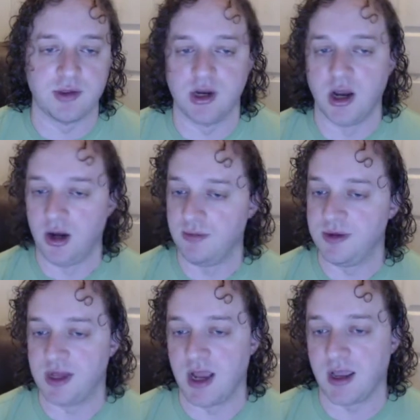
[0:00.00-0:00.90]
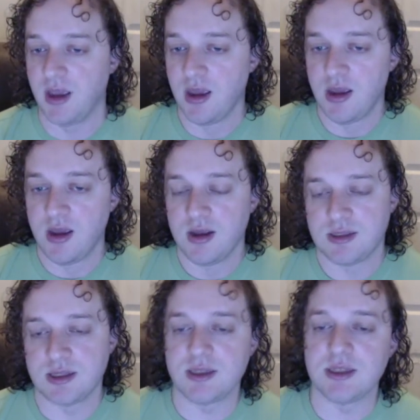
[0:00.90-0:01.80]
an unarmed attack.
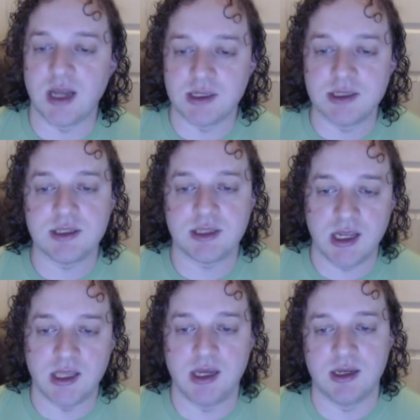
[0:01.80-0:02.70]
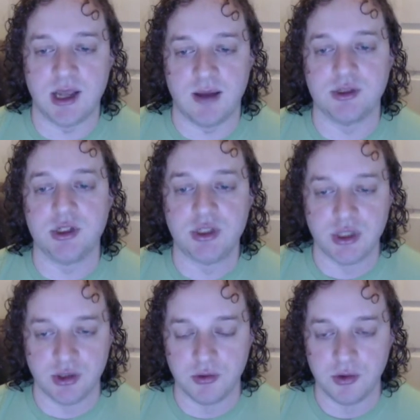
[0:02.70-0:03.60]
Since it doesn't say that it damages
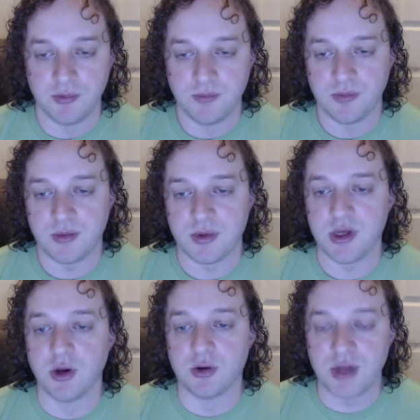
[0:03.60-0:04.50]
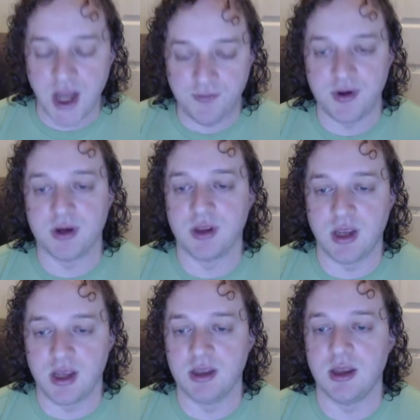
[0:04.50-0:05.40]
you, you're
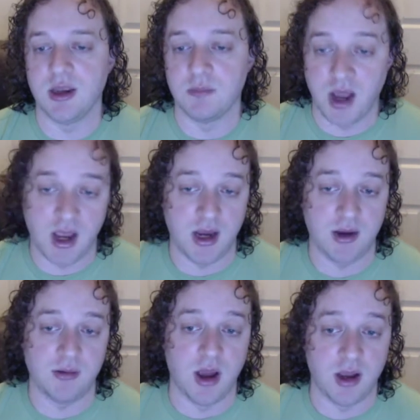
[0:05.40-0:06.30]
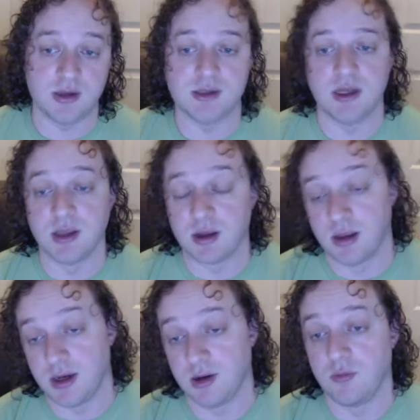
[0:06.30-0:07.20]
definitely, in my eyes, in the
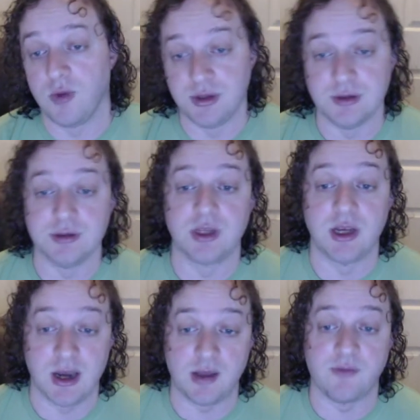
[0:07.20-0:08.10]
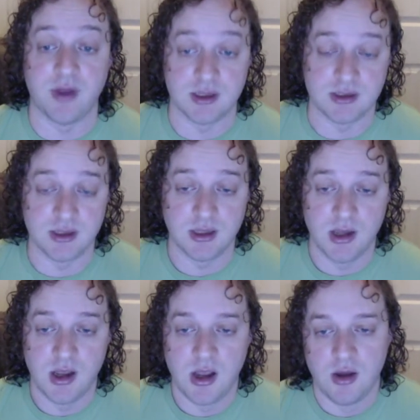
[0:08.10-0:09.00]
clear when you use Kinetic Fist.
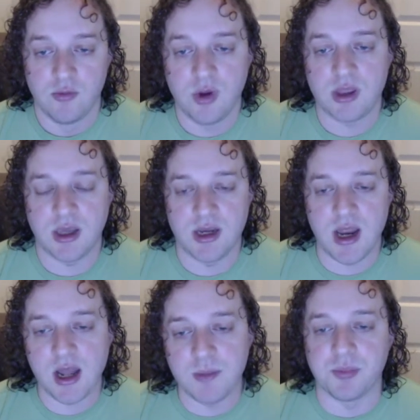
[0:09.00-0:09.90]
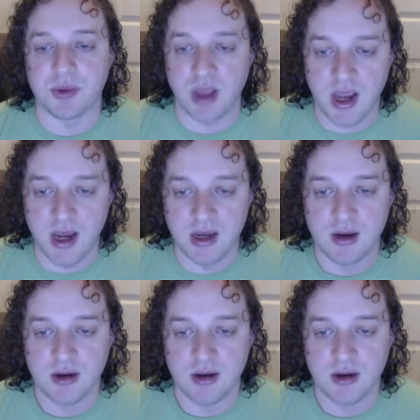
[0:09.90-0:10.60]
With Kinetic Blade,